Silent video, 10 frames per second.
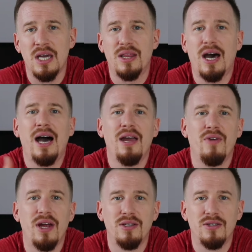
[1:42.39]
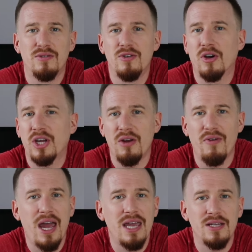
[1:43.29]
the higher end Nokia
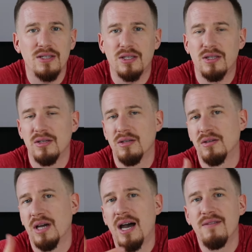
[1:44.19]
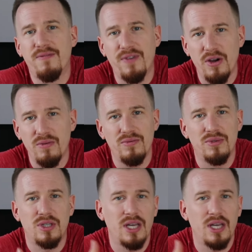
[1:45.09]
8s, the iPhones,